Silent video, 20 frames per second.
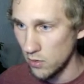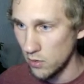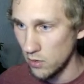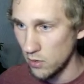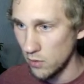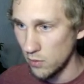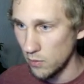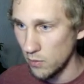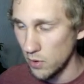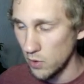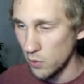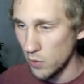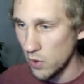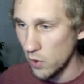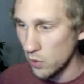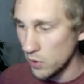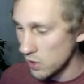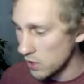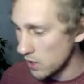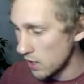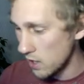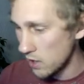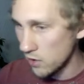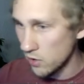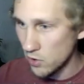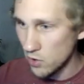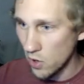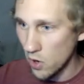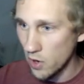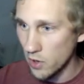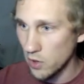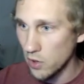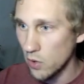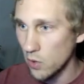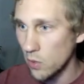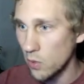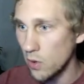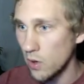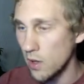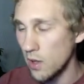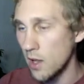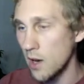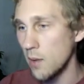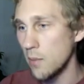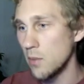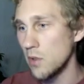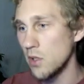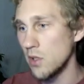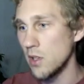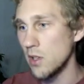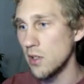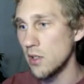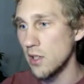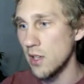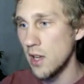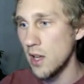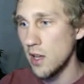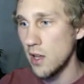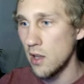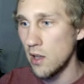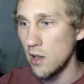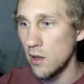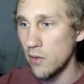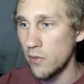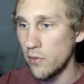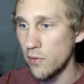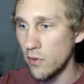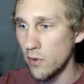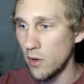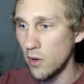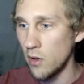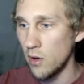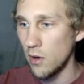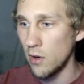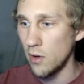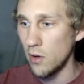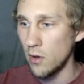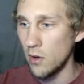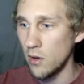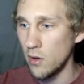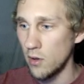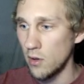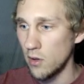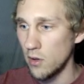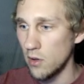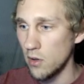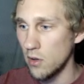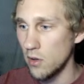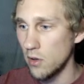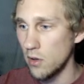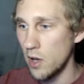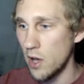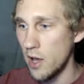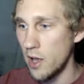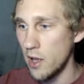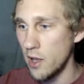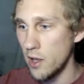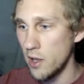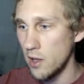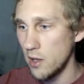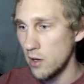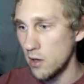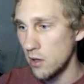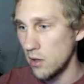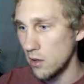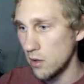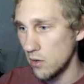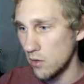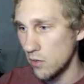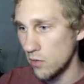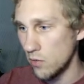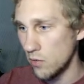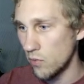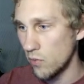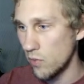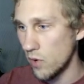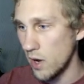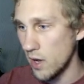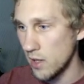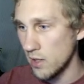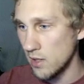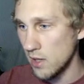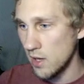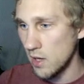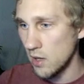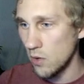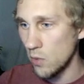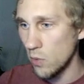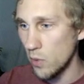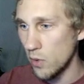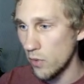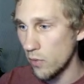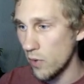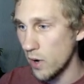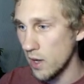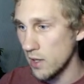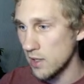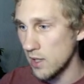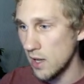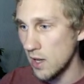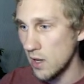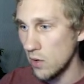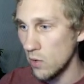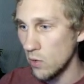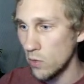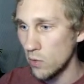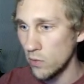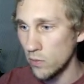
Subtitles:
but we don't need any of the drawing code. And then I'm just going to say if collide rectangle with rectangle,